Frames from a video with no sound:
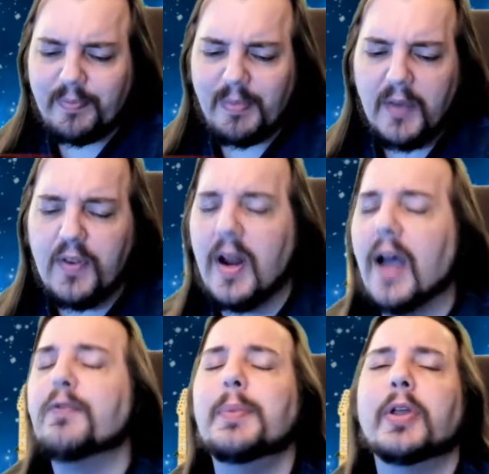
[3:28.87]
If you're
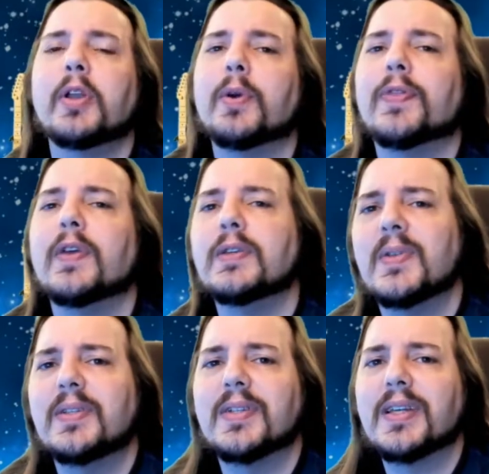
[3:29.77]
not familiar with this,
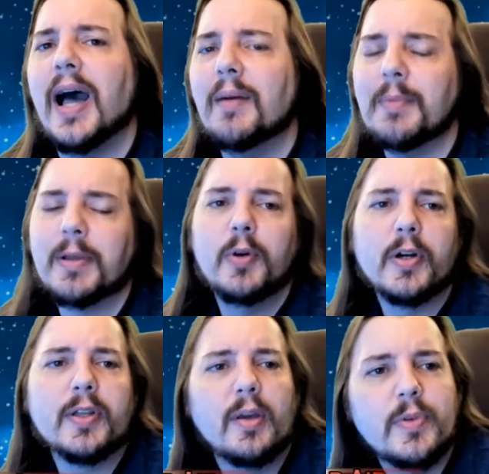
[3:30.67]
it's a comic
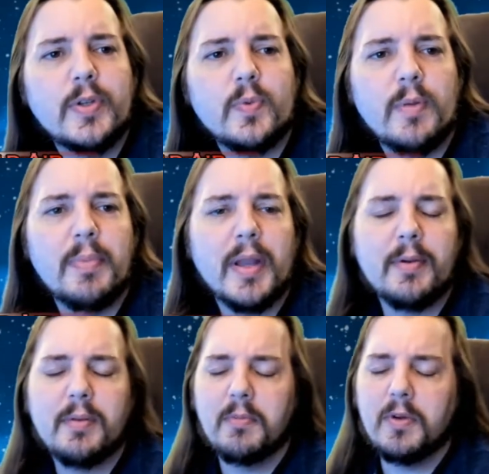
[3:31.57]
book that was written by
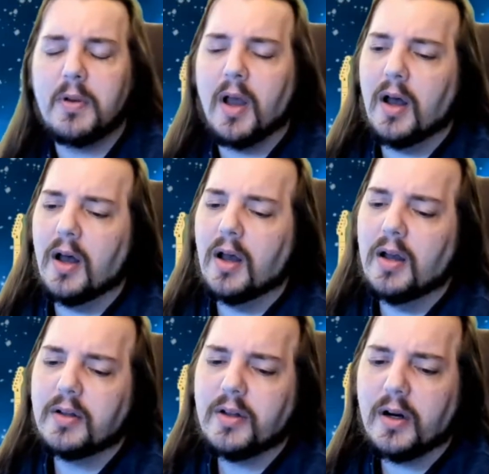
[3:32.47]

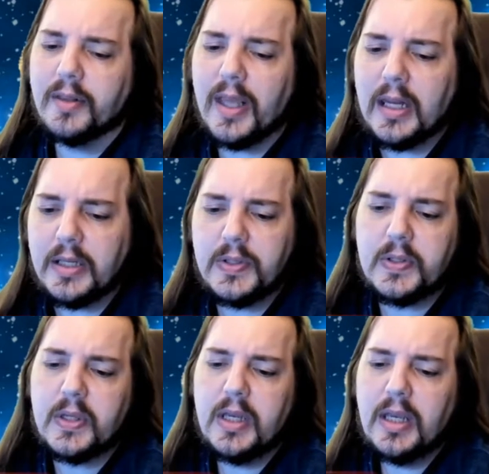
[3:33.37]
Garth Ennis.